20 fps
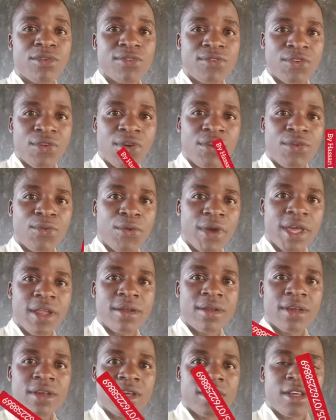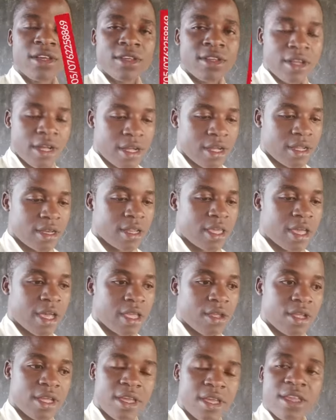moved on well. And
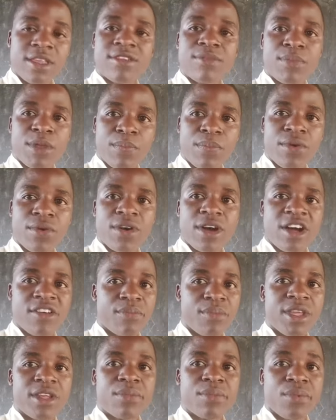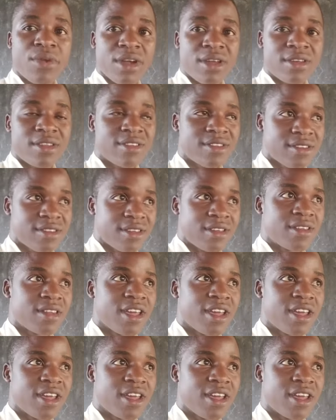I guess people have been practicing.